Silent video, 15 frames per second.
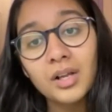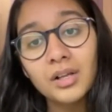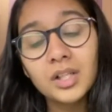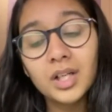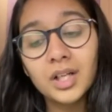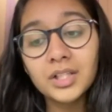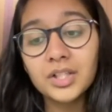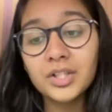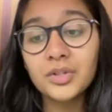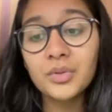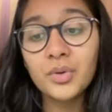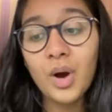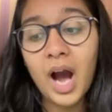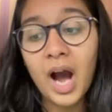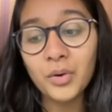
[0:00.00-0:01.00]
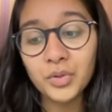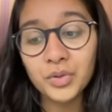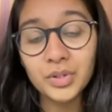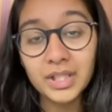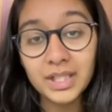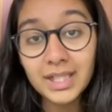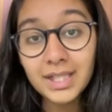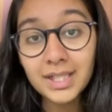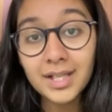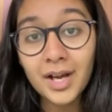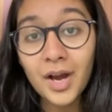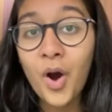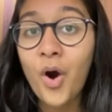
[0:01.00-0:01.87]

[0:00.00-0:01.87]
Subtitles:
know how to knit